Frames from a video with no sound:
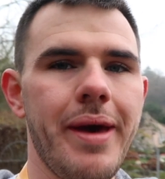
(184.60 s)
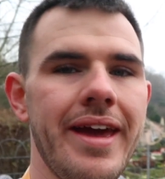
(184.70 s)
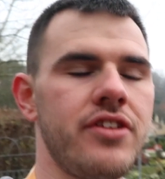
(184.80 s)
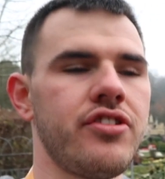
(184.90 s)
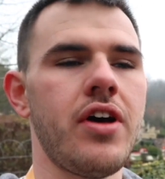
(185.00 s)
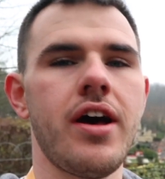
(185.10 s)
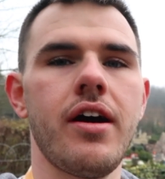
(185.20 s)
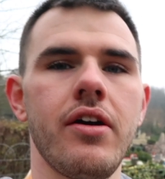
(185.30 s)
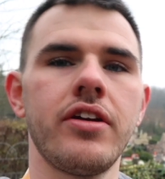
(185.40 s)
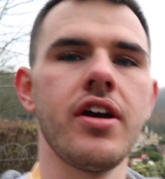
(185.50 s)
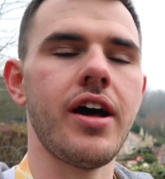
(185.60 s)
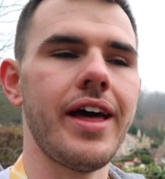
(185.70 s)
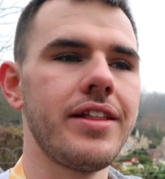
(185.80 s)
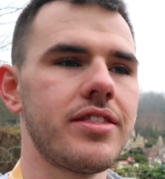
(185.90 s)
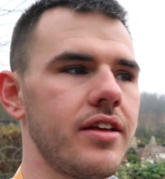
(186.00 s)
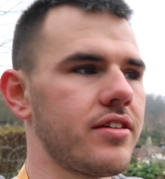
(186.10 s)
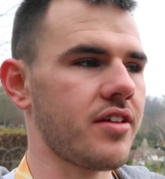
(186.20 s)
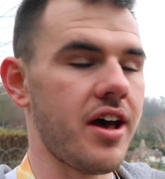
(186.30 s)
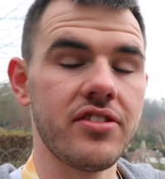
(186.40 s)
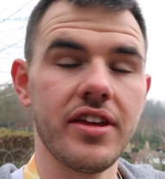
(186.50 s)
page of our guide that's
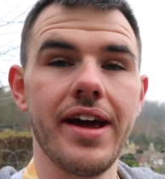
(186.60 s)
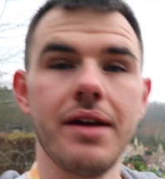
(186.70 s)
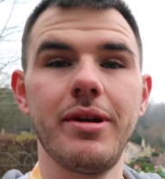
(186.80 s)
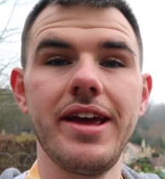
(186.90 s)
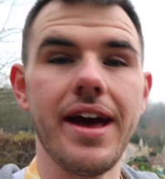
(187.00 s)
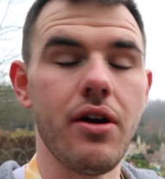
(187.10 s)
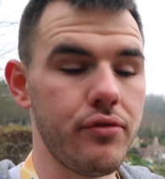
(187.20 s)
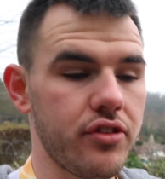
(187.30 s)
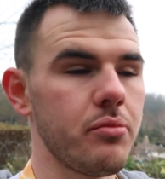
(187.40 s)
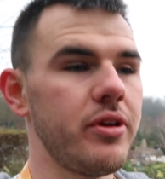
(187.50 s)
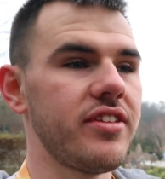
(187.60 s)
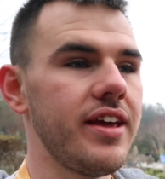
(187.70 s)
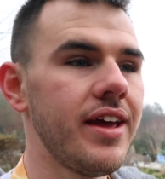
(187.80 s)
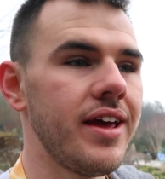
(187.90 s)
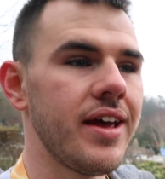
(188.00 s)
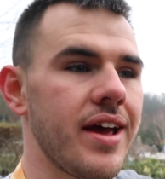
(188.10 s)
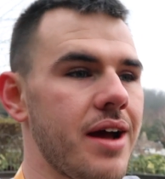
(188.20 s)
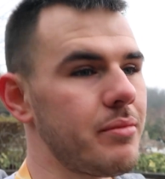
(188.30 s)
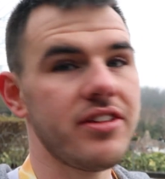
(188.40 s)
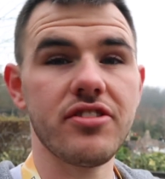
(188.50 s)
asking how many elves can we see,
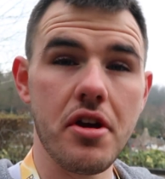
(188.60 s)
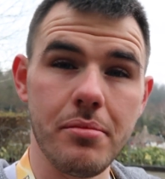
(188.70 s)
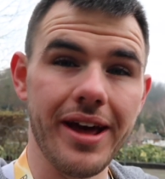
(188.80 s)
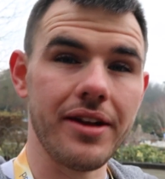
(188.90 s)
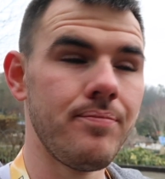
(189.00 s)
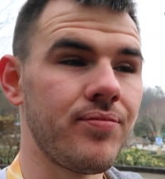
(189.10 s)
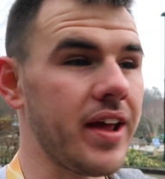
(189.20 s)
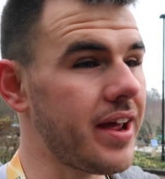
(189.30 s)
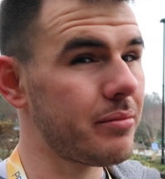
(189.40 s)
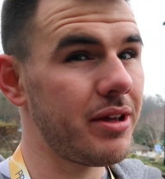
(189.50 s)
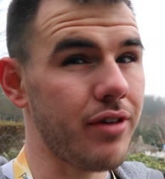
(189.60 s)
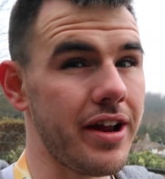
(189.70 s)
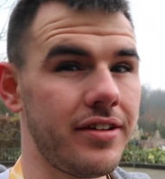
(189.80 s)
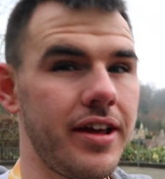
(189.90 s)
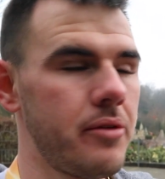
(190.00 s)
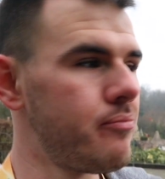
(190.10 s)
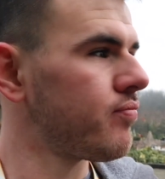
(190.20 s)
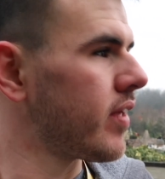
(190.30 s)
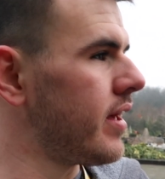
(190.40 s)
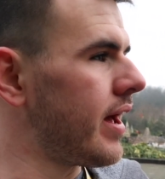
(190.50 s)
how many snowmen, and how many reindeer.
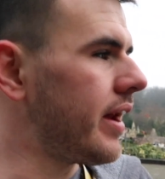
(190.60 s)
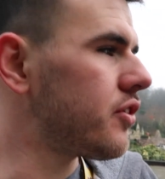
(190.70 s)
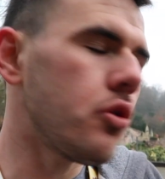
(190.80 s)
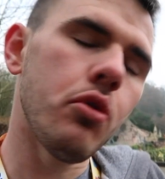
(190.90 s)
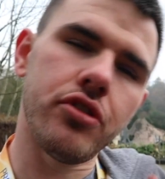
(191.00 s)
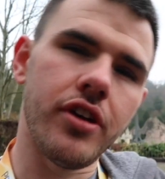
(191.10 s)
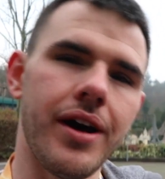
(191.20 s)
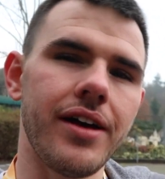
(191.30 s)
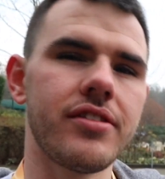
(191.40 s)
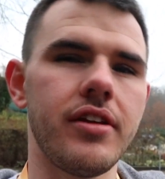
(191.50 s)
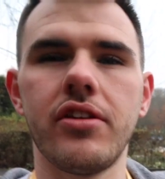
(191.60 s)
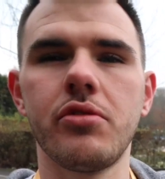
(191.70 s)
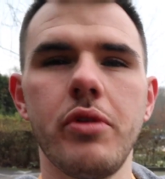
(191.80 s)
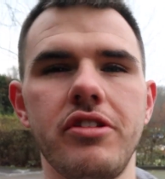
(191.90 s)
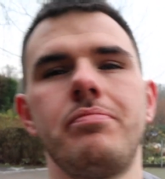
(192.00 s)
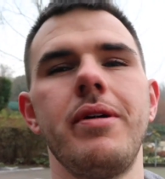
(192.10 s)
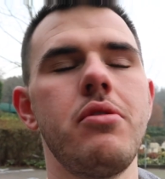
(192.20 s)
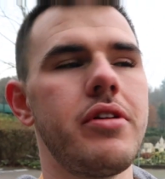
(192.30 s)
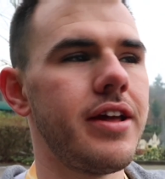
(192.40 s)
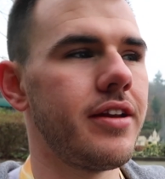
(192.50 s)
And it's also asking us which
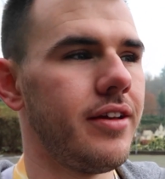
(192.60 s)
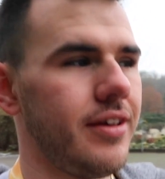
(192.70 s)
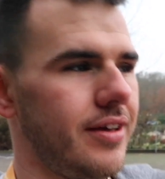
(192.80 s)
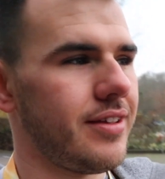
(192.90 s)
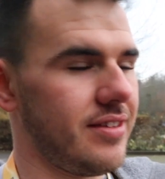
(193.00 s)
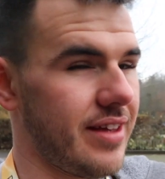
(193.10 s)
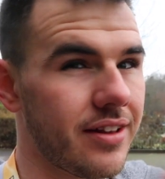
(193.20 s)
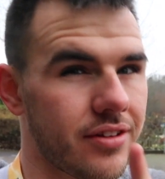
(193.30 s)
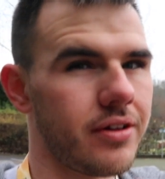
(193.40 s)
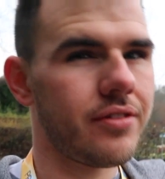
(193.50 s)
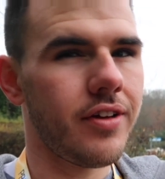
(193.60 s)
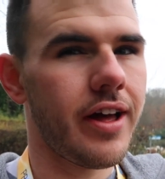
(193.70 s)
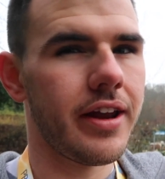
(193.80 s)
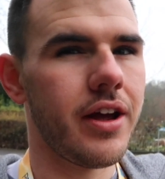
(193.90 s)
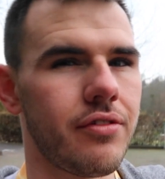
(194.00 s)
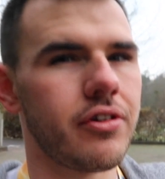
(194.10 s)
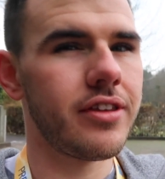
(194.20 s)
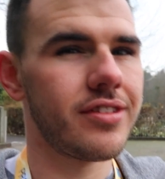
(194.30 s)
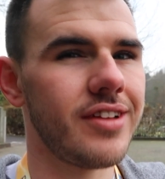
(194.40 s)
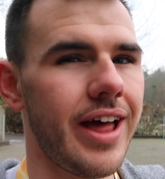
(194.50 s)
building Santa is flying over on
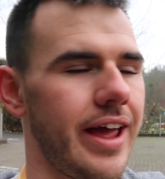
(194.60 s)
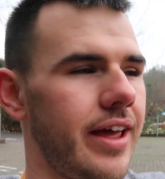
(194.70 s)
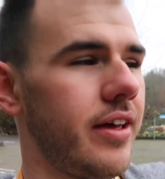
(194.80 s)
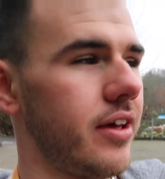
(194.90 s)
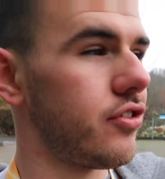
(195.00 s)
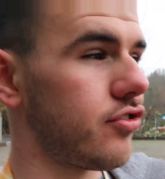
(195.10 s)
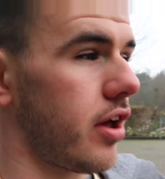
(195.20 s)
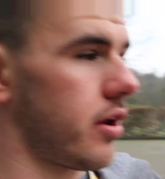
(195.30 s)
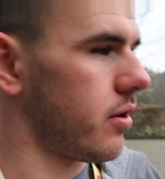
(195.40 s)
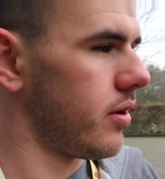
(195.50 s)
his sleigh. So